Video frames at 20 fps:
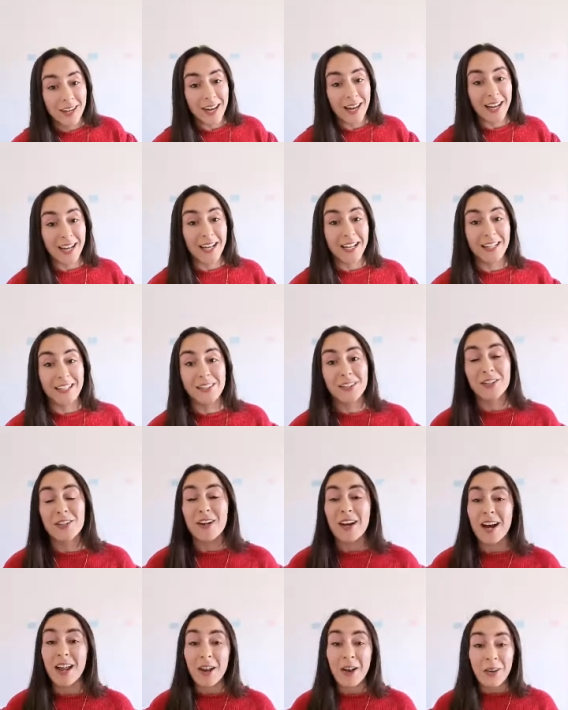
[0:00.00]
And
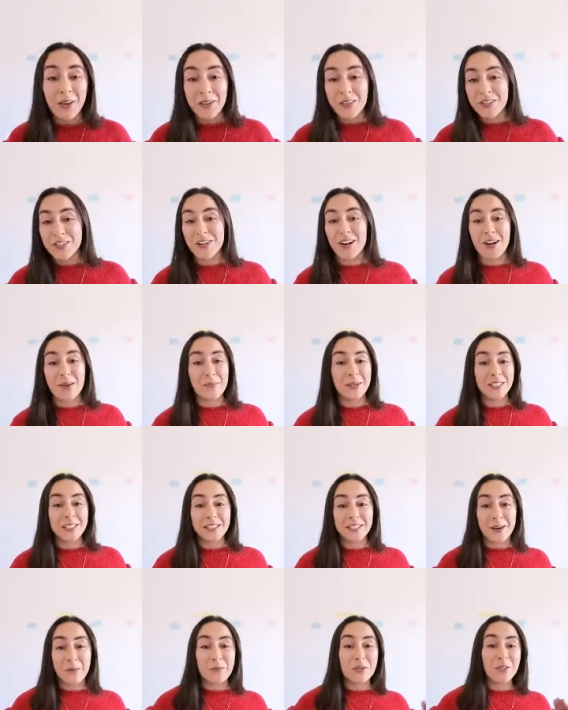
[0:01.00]
a lot of the time,
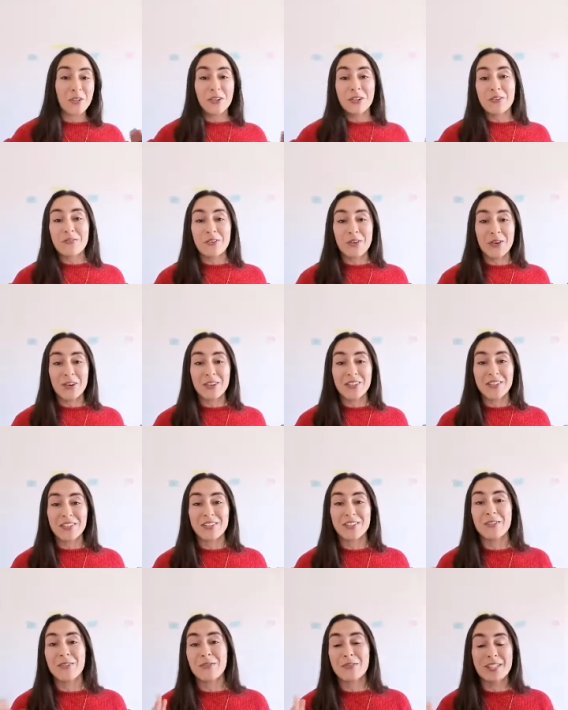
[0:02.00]
I'm sure you've
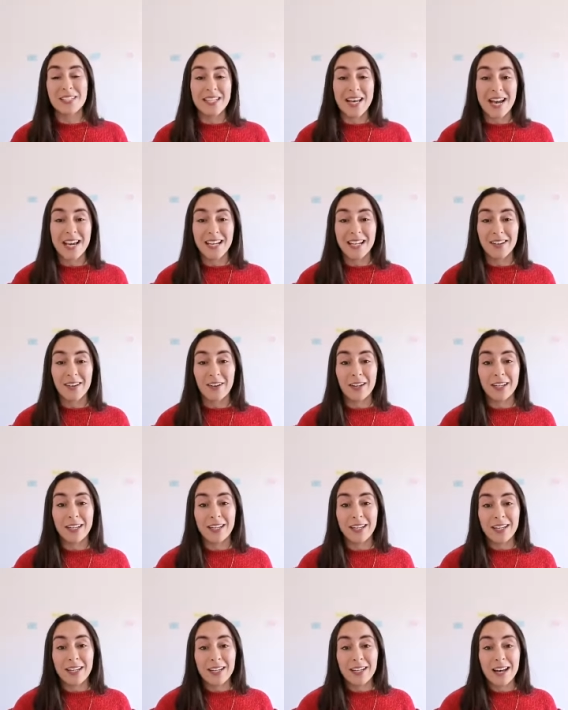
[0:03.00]
heard of the saying like
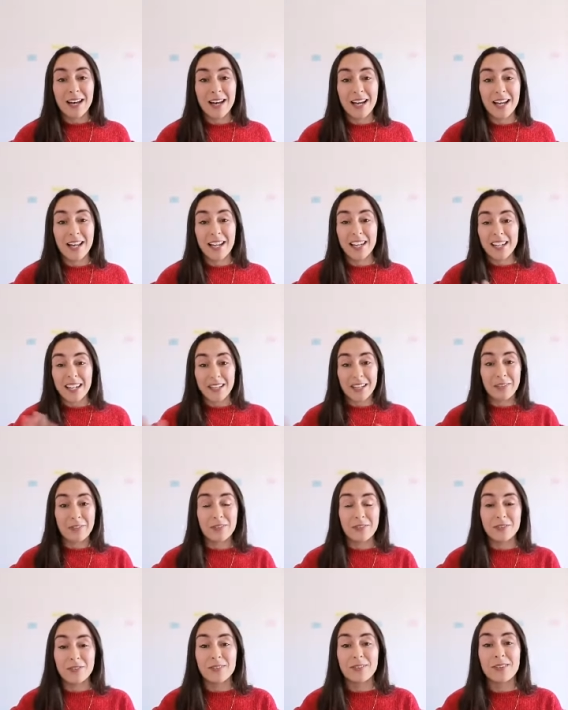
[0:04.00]
uh, leave
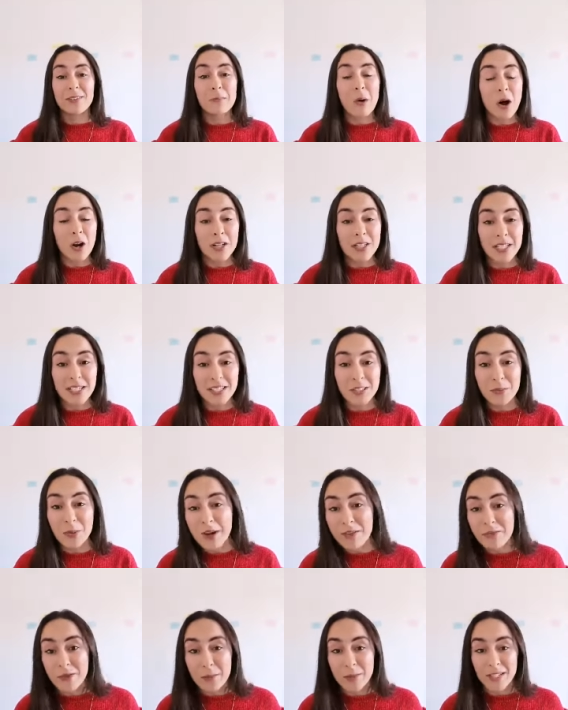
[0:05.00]
politics
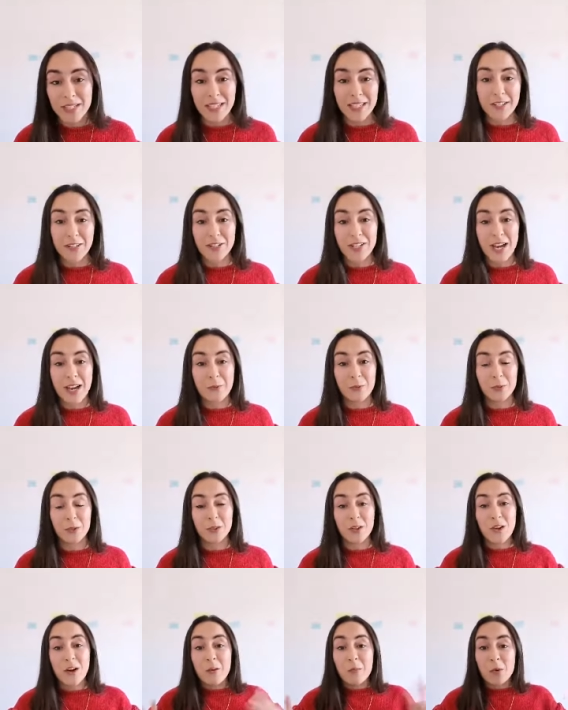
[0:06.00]
away from the dinner table,
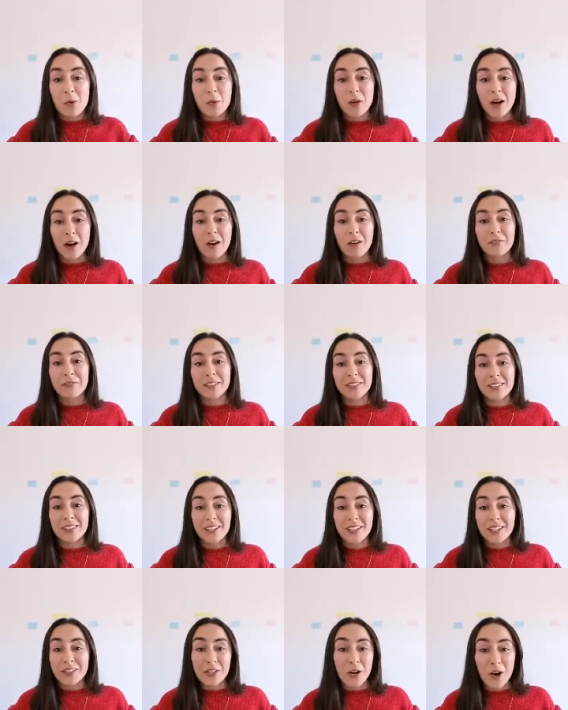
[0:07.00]
but we
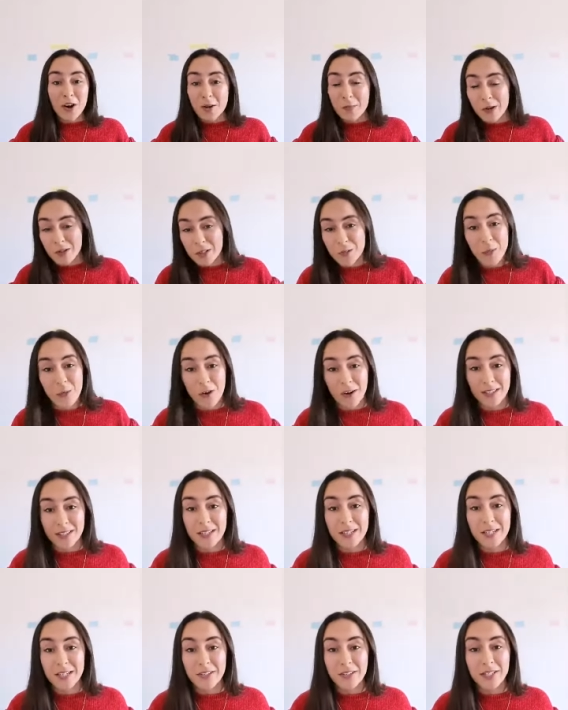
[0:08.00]
often talk about sport at
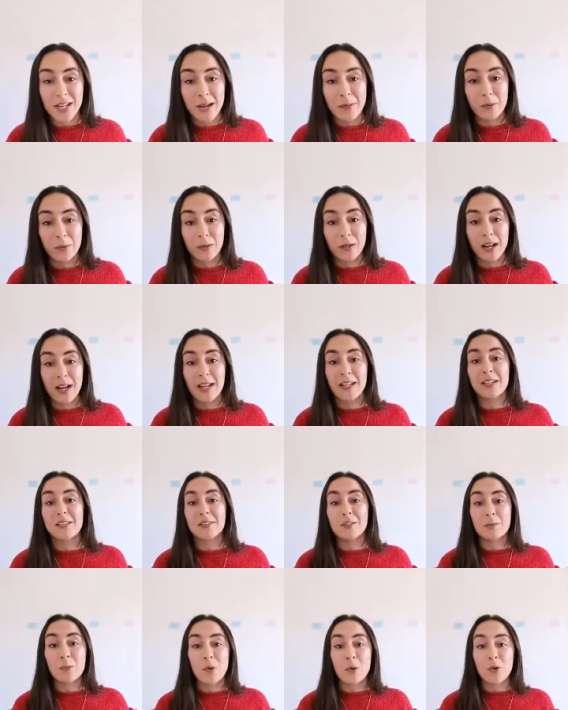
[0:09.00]
the dinner table, and
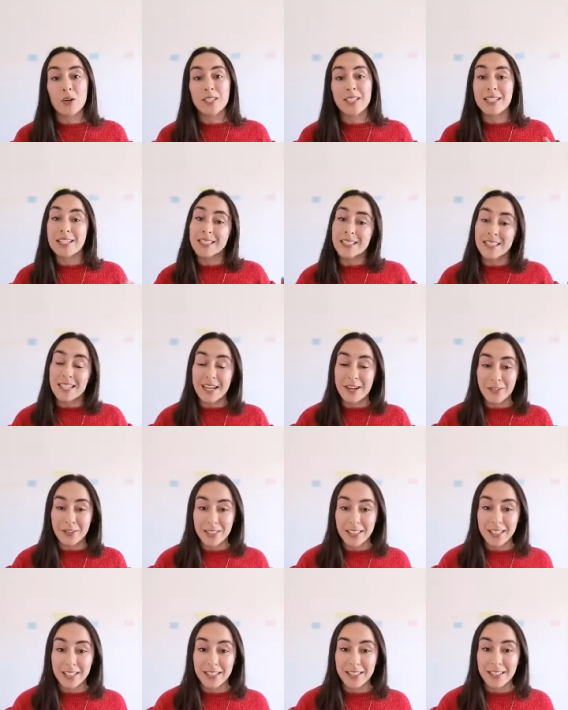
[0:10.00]
sport is
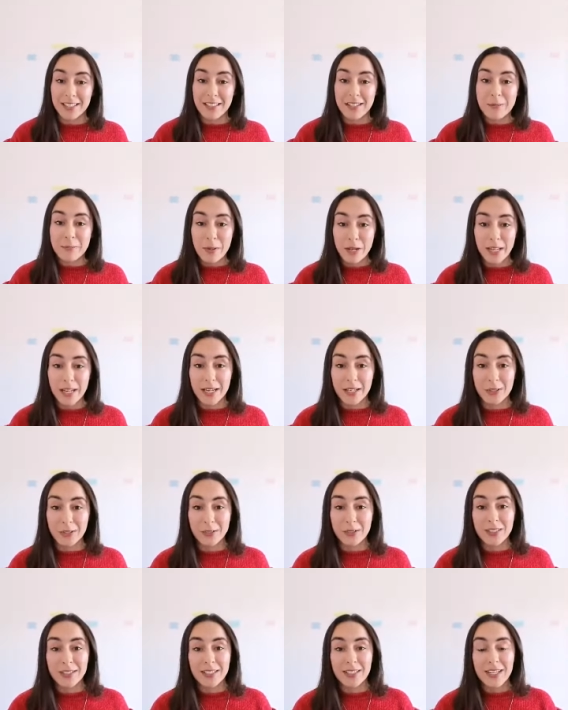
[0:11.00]
inherently
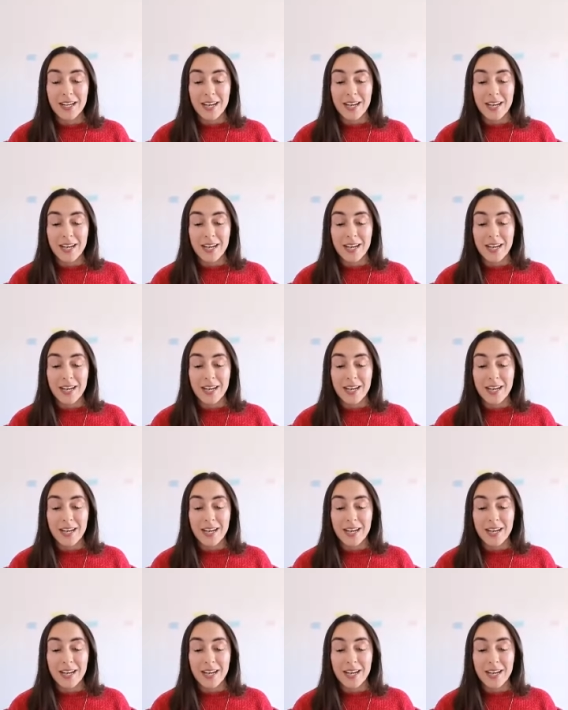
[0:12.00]
political.